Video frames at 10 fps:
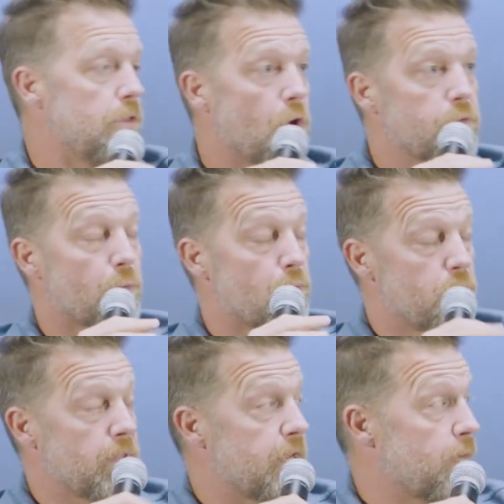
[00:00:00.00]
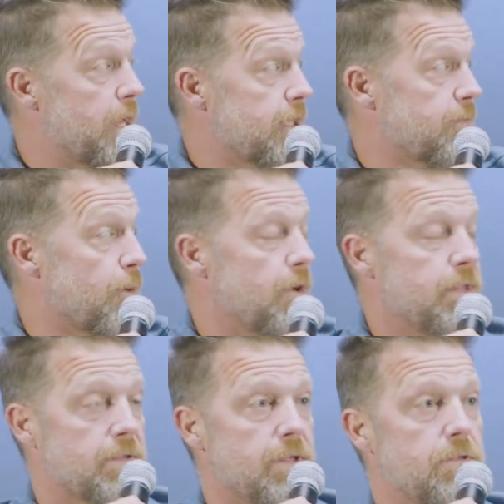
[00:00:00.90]
those were really great
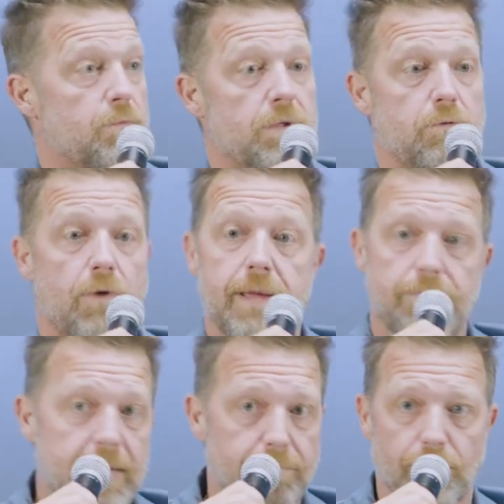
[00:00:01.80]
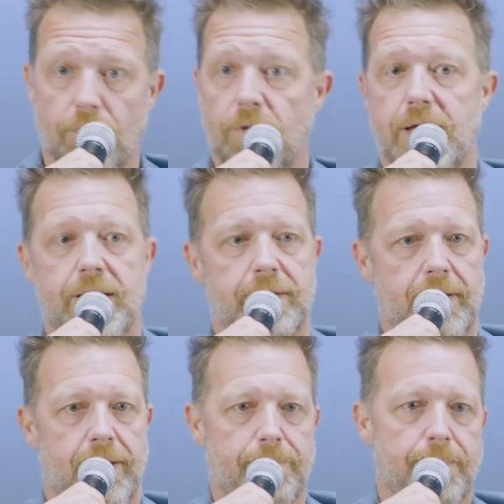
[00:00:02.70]
experiences with great people, and
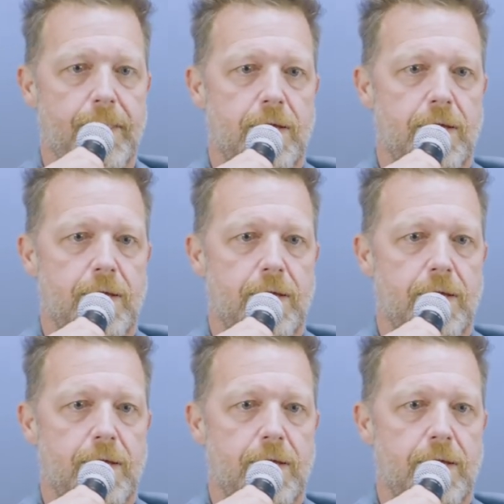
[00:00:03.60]
um,